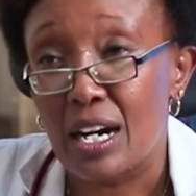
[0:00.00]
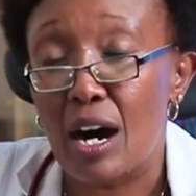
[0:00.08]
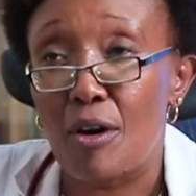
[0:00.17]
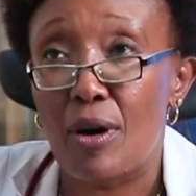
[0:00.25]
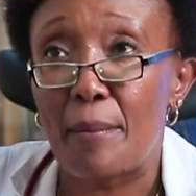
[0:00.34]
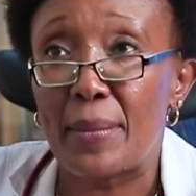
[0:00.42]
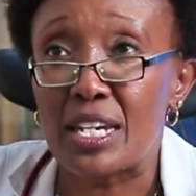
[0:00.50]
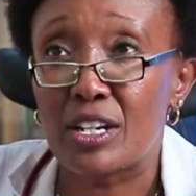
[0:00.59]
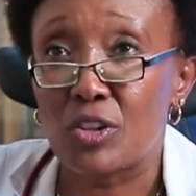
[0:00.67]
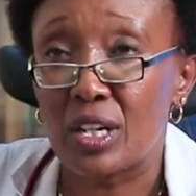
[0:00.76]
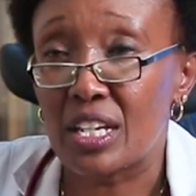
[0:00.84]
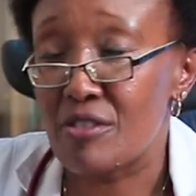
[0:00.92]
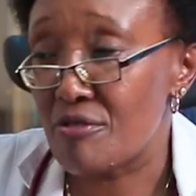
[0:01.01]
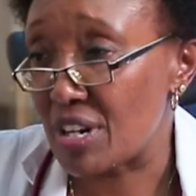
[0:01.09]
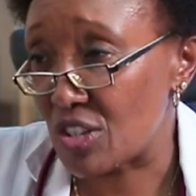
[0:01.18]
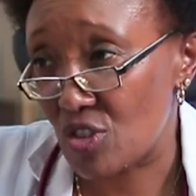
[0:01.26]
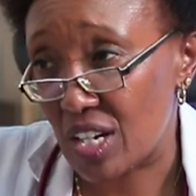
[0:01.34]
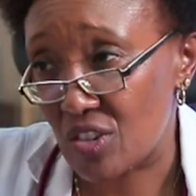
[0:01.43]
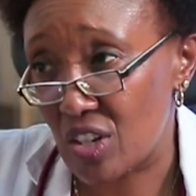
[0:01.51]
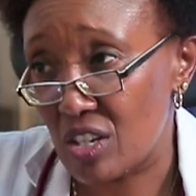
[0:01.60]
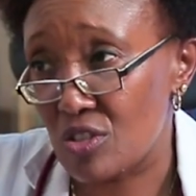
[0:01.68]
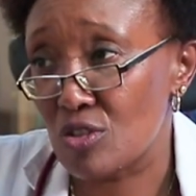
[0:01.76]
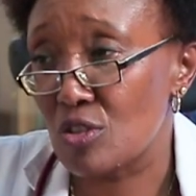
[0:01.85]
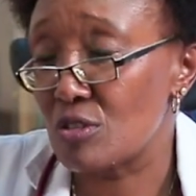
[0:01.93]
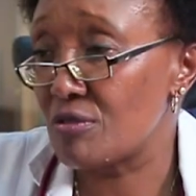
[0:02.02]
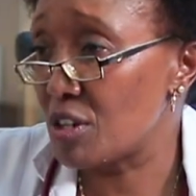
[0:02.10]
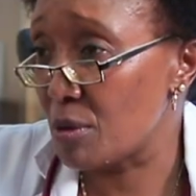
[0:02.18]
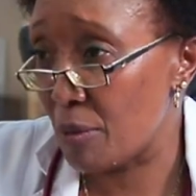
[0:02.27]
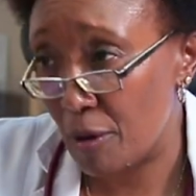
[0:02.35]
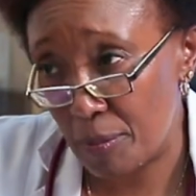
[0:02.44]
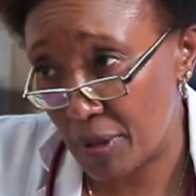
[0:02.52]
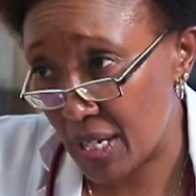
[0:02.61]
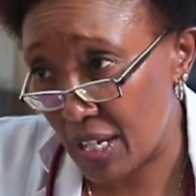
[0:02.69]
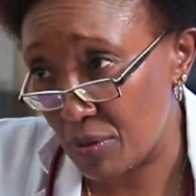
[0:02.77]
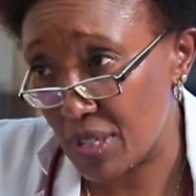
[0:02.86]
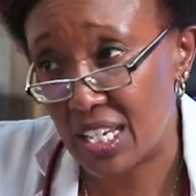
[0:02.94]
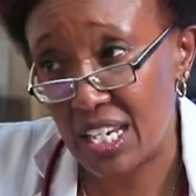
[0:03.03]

Our medical infrastructure is not very popular with